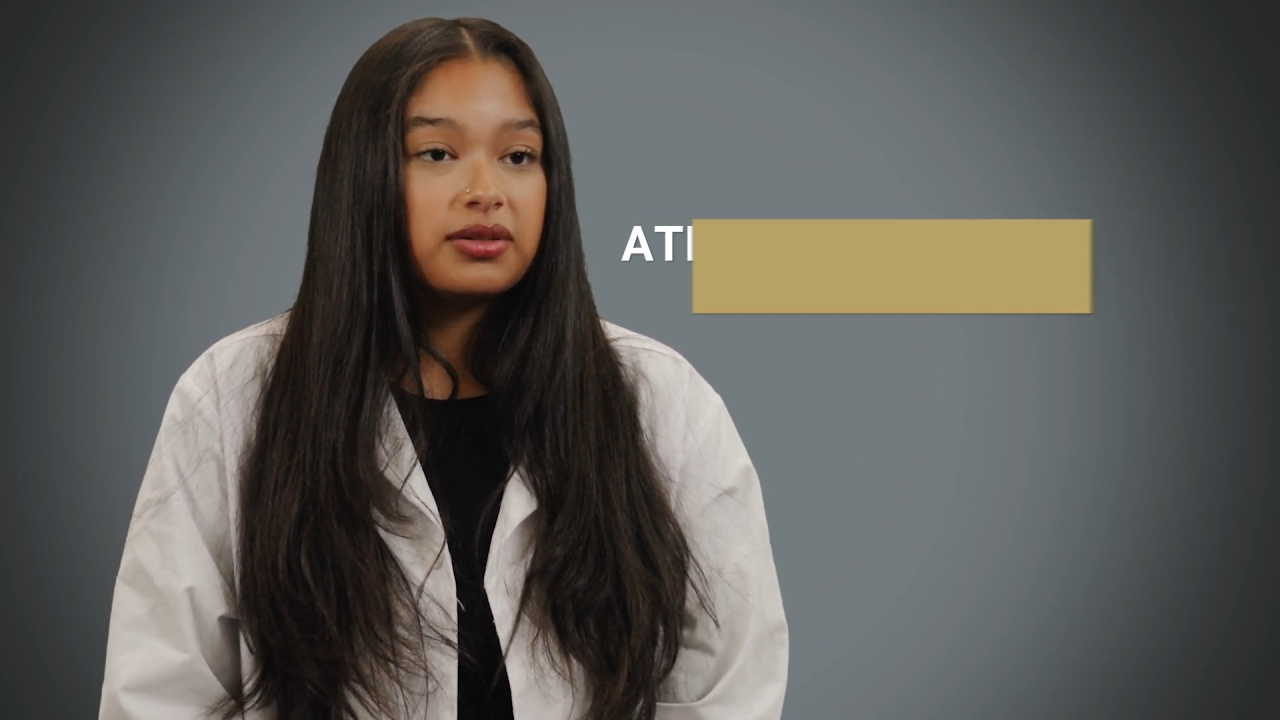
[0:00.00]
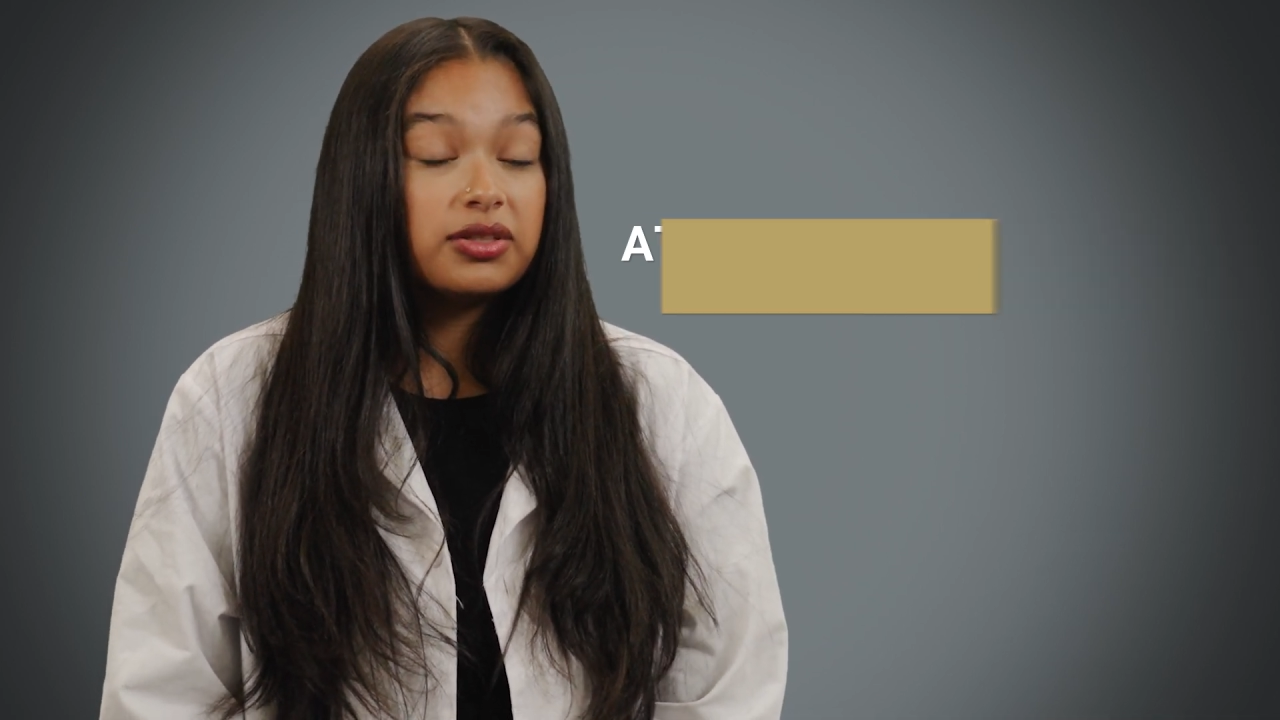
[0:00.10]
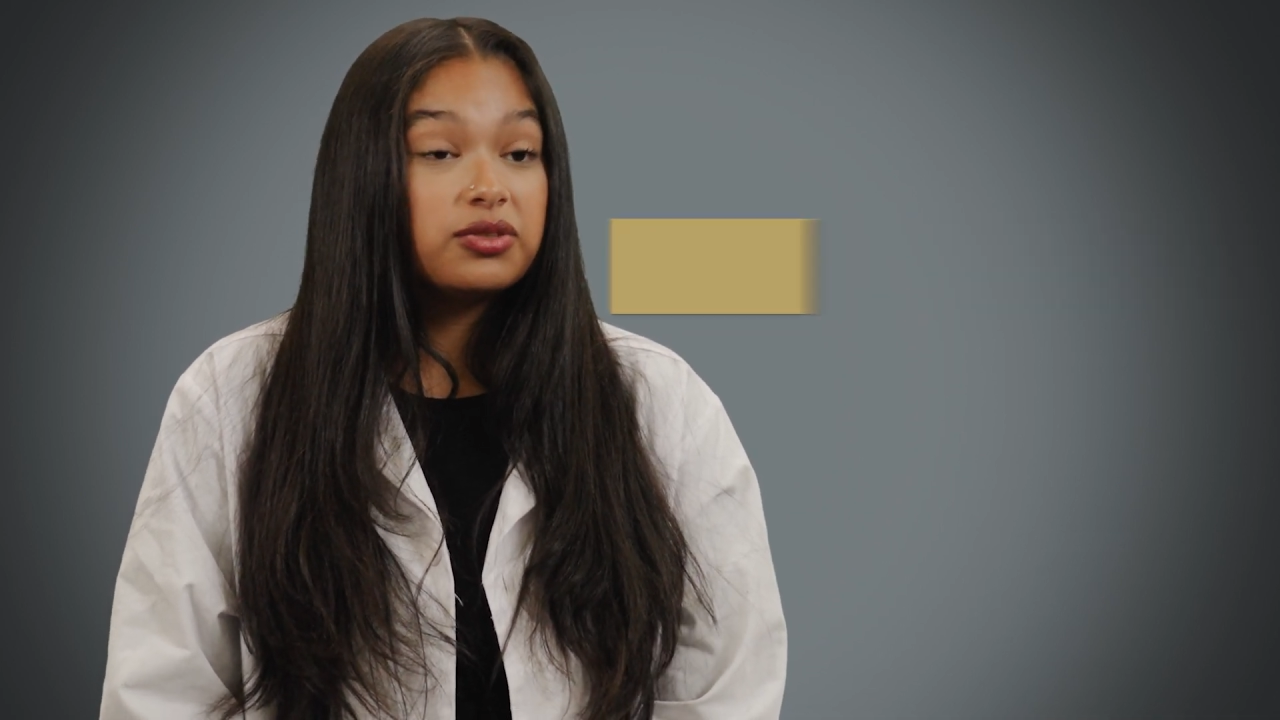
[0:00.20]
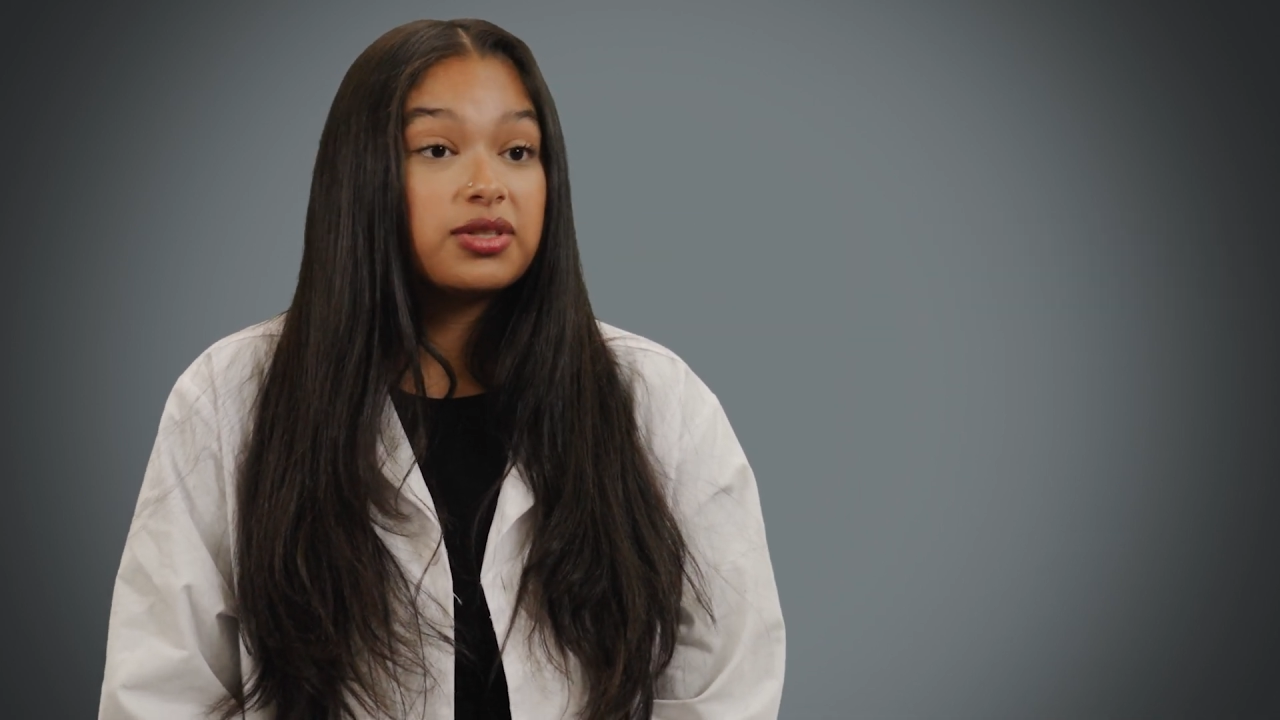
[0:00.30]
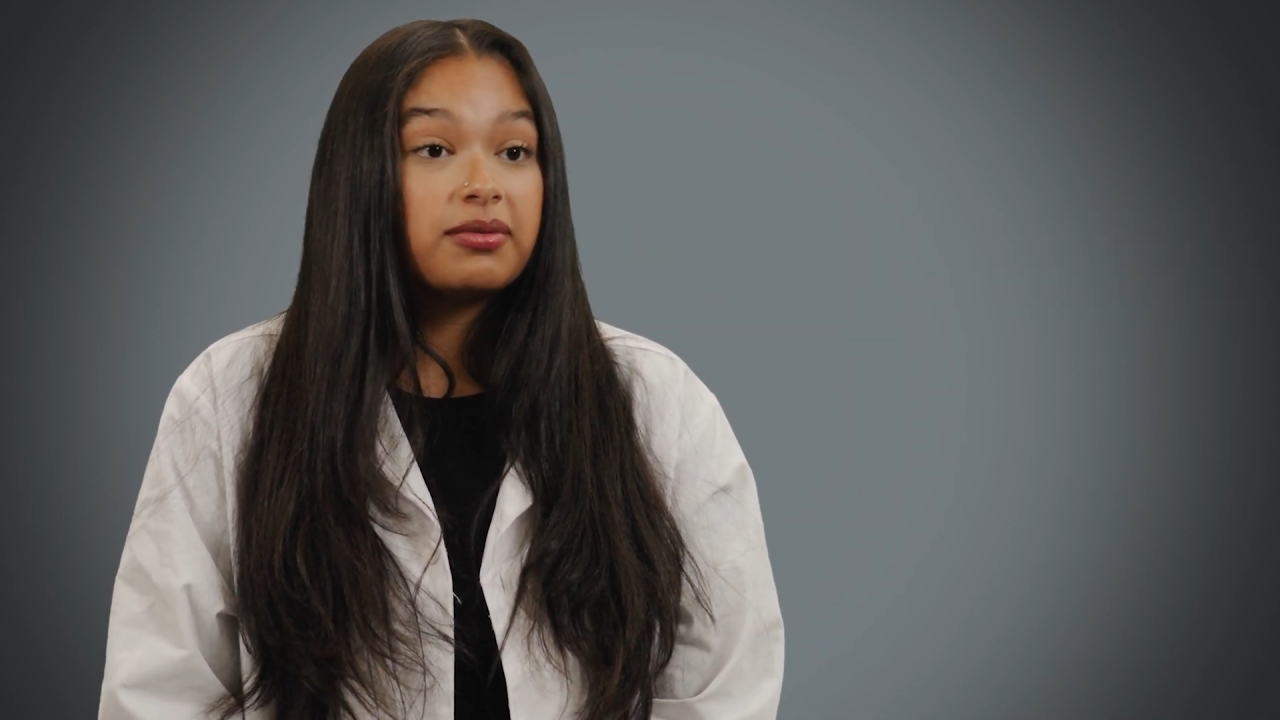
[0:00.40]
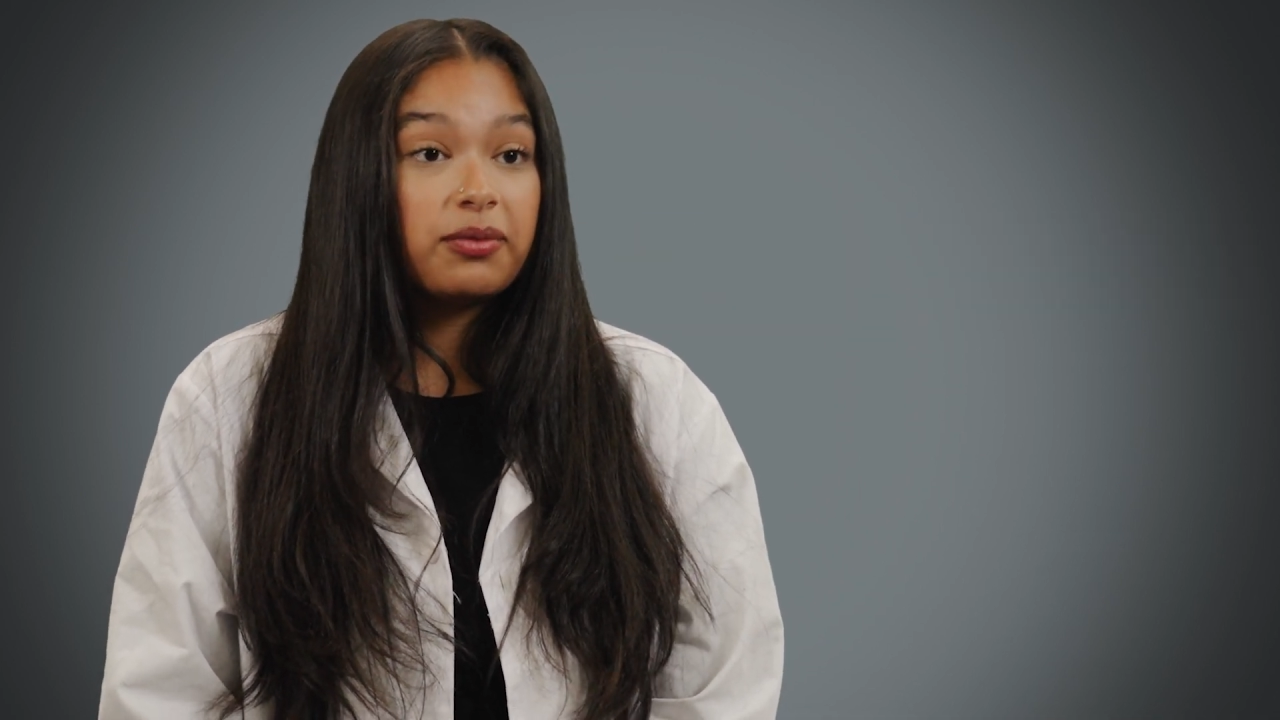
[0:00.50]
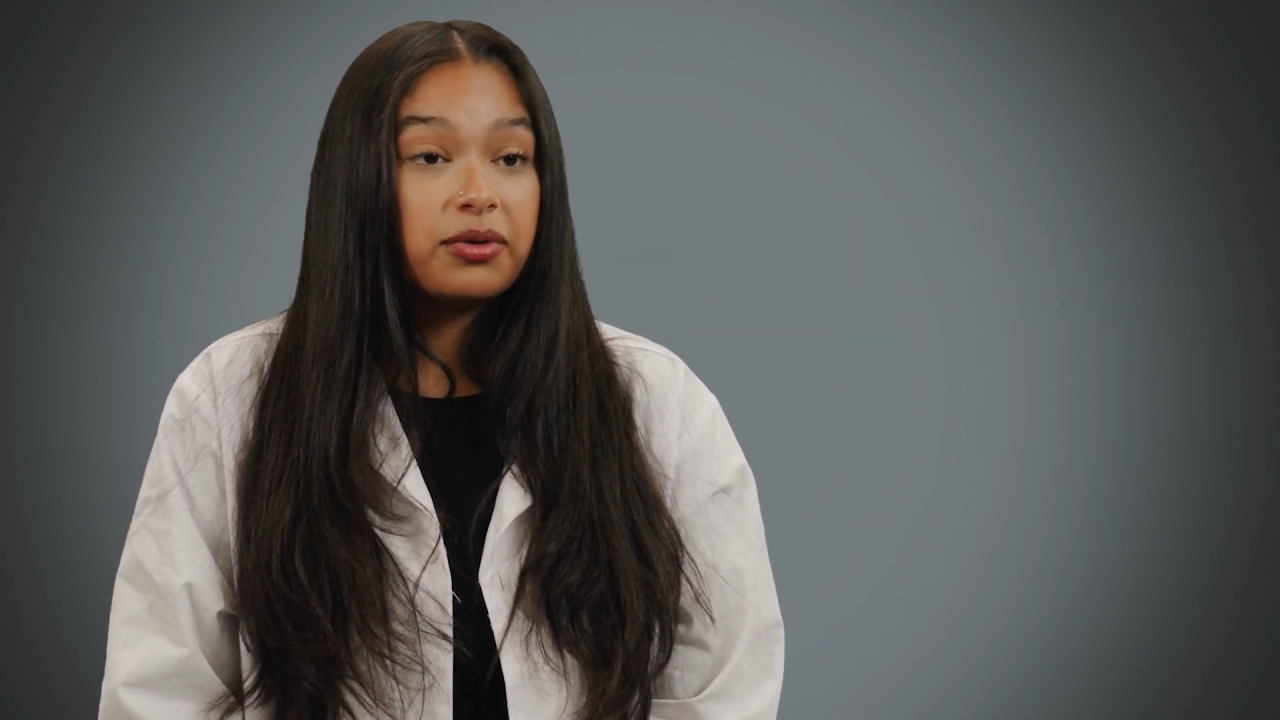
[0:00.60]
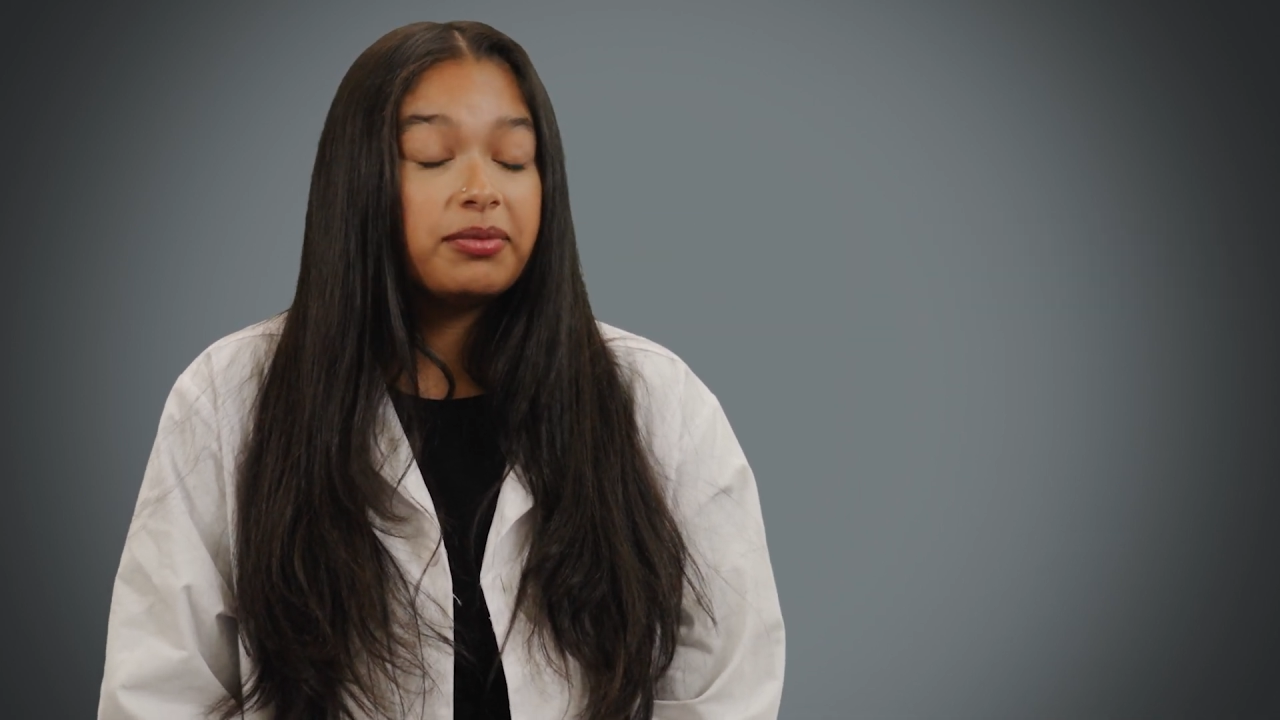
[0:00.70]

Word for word: do something that would